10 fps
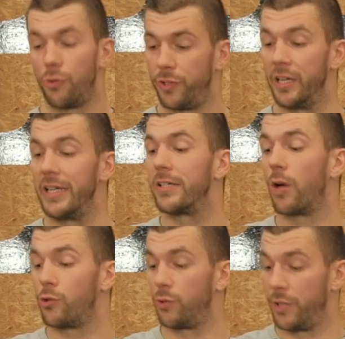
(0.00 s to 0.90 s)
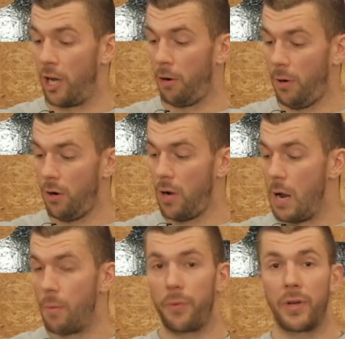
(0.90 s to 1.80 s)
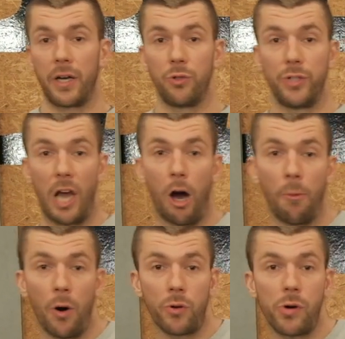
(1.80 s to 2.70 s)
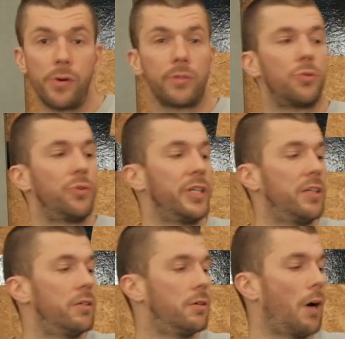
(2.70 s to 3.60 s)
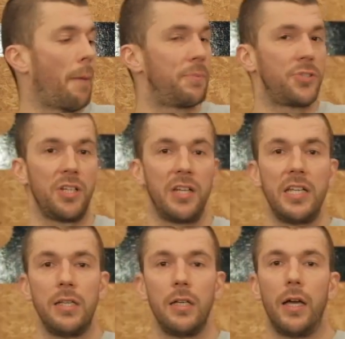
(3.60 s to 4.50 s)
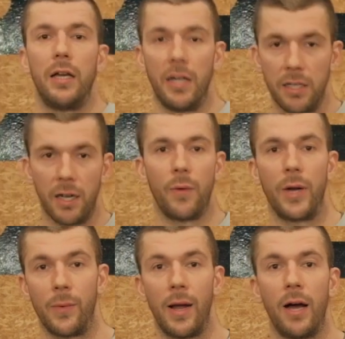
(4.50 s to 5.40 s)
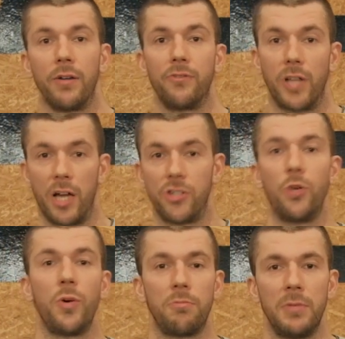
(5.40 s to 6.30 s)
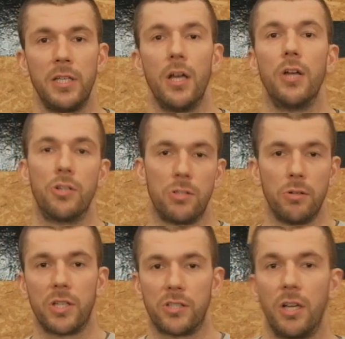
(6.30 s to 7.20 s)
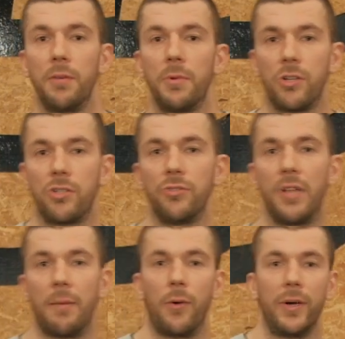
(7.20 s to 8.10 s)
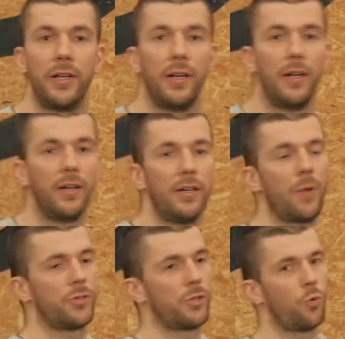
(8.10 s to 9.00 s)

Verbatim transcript: or the knee goes to the elbow, but we're going to do the elbow going to the opposite knee and then the other way around. If you guys still with me, just look at Sana because she'll demo it. That was the